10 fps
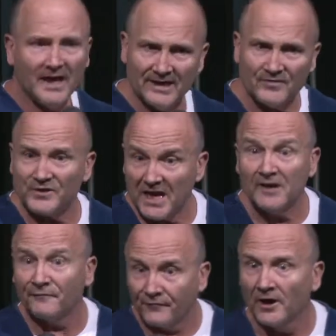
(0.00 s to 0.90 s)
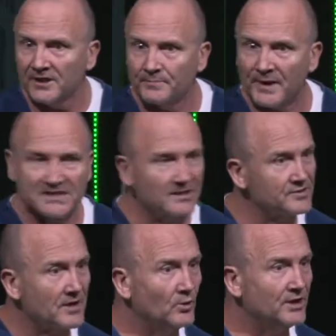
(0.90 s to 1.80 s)
And at the end, finally, the pastor
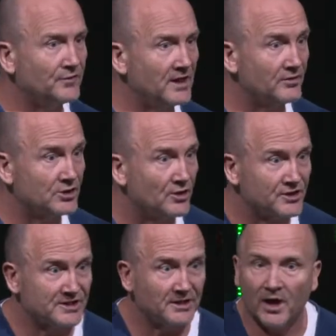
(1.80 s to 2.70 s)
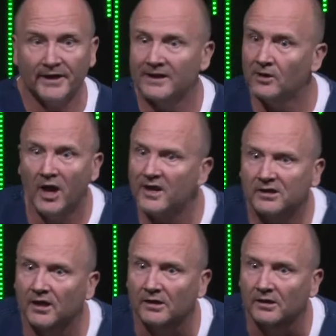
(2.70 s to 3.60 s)
comes up. What do you think of our church? I said, I didn't
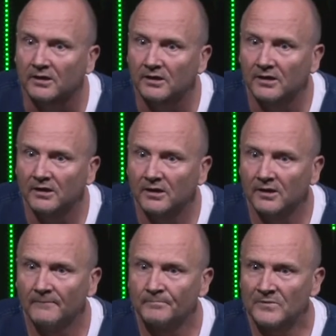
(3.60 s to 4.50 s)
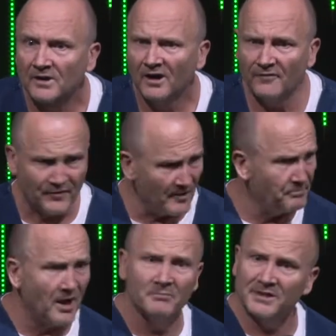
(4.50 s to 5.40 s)
like it. I
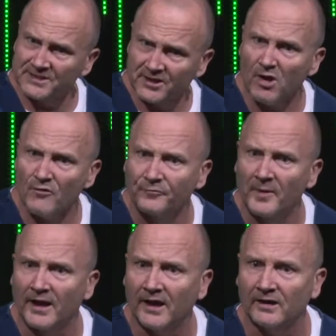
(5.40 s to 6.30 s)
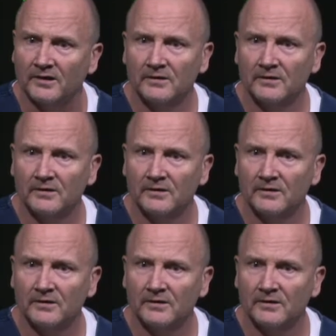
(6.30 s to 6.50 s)
felt by myself, man.